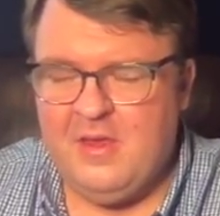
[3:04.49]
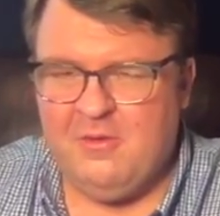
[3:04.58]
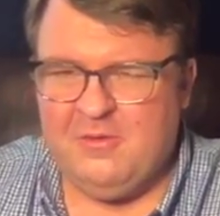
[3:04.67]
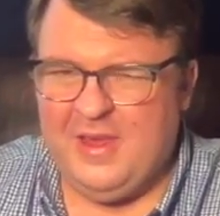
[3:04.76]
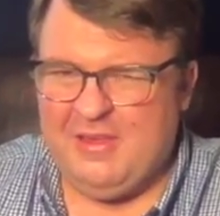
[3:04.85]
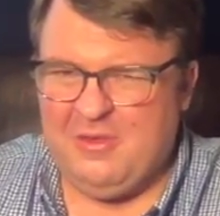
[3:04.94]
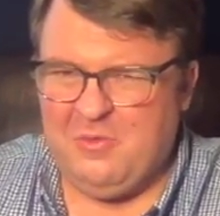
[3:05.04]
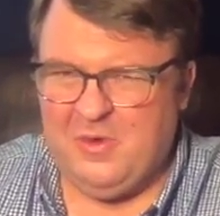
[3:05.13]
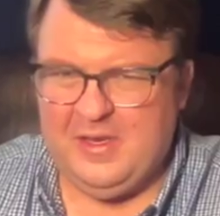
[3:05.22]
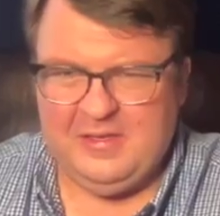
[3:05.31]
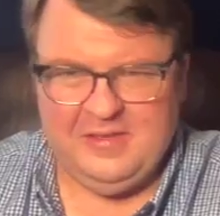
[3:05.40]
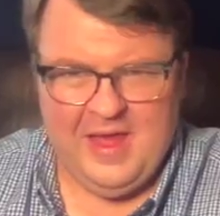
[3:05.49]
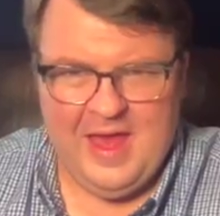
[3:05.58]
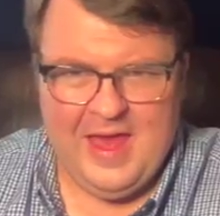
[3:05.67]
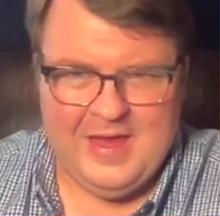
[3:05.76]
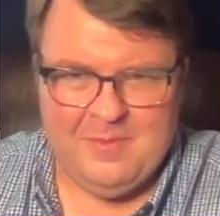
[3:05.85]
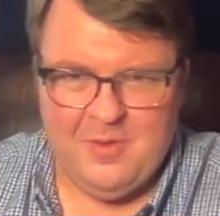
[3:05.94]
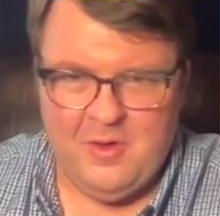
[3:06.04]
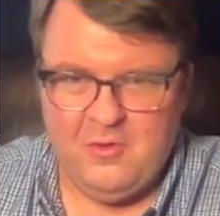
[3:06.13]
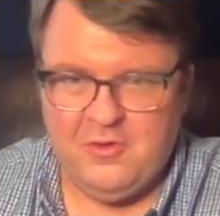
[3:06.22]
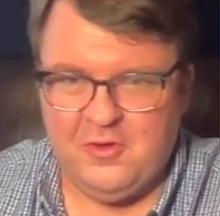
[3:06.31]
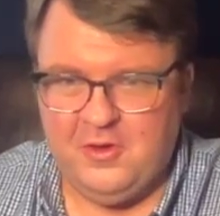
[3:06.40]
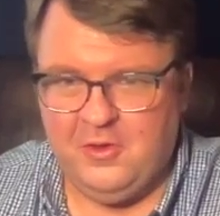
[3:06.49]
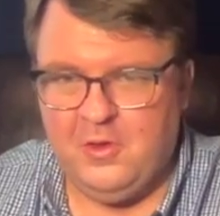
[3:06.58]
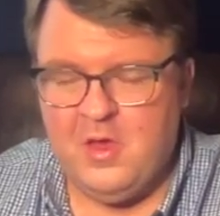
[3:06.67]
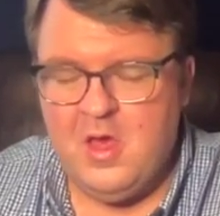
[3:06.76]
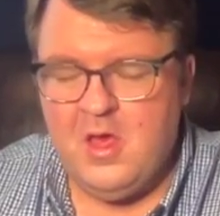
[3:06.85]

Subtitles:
Was actually really sad, emotional.